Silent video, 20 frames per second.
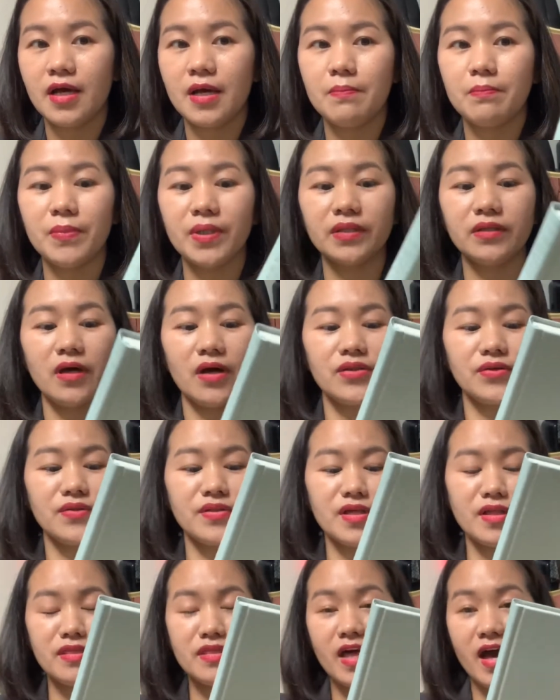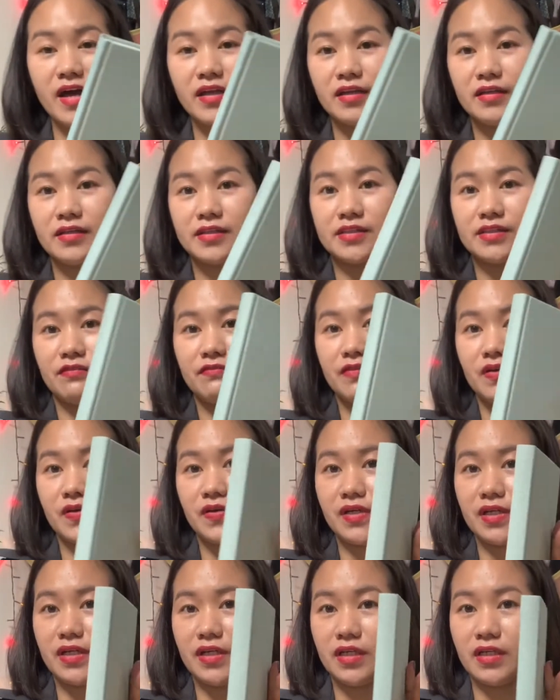But other than that, it has a
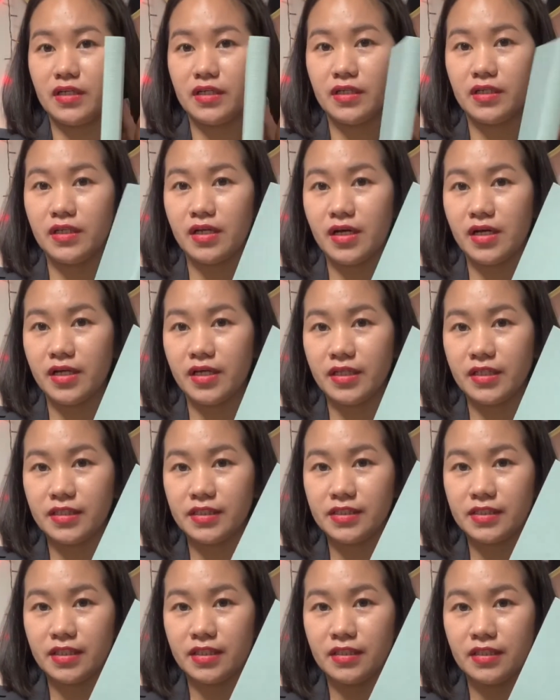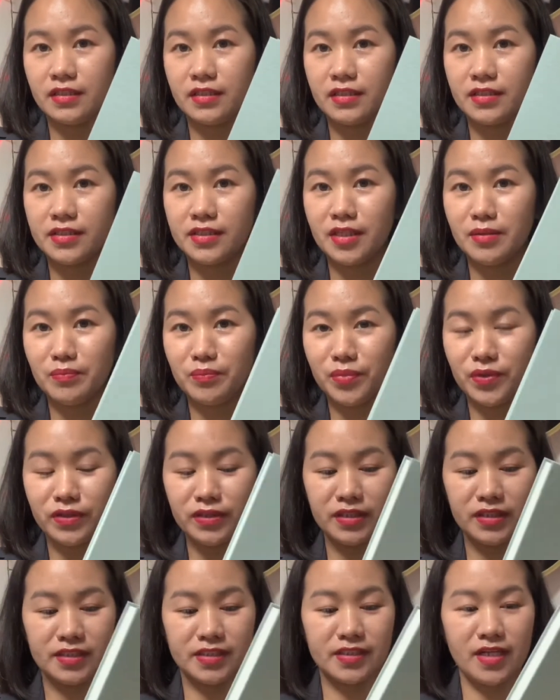very nice and simple
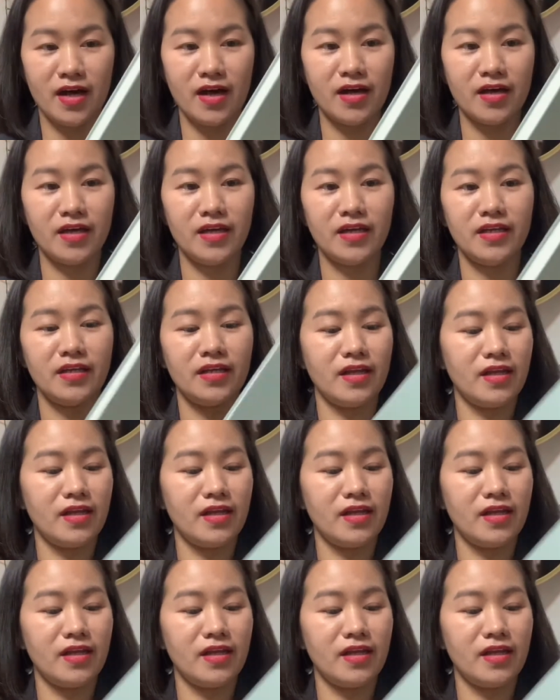design.